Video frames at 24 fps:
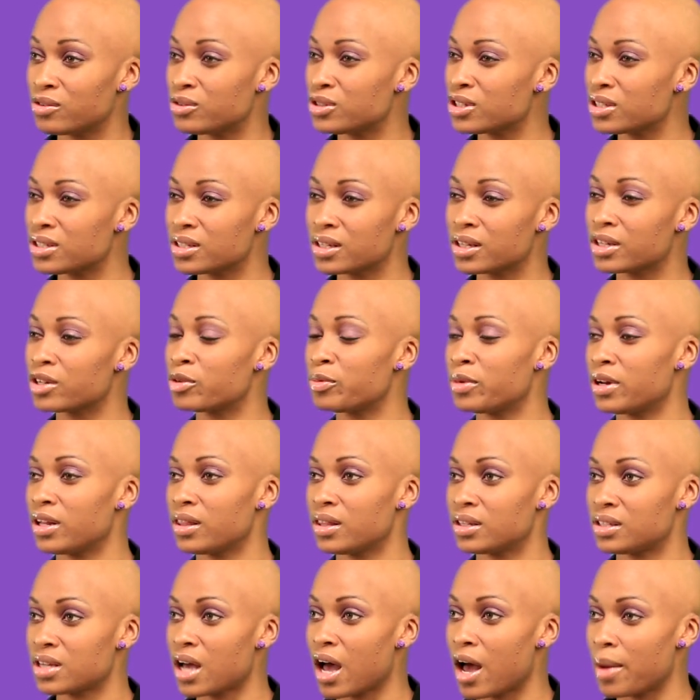And it was just a little
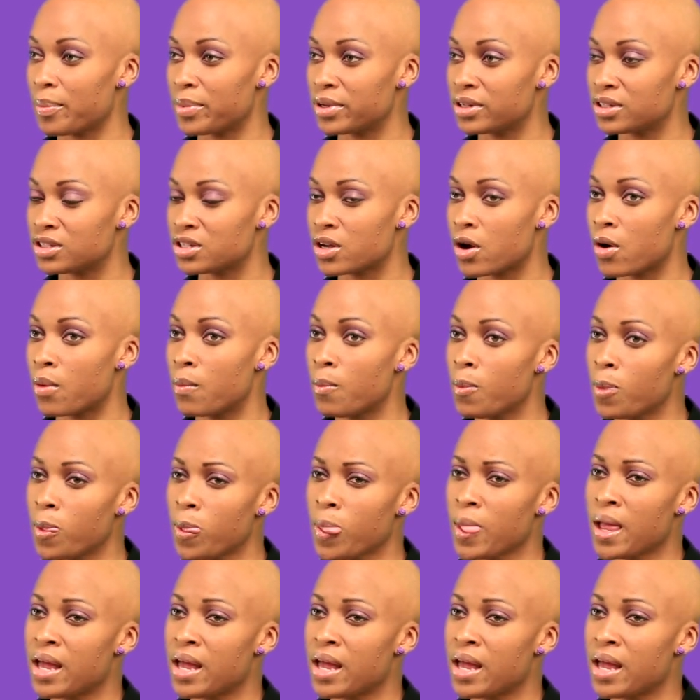bit at the top. And so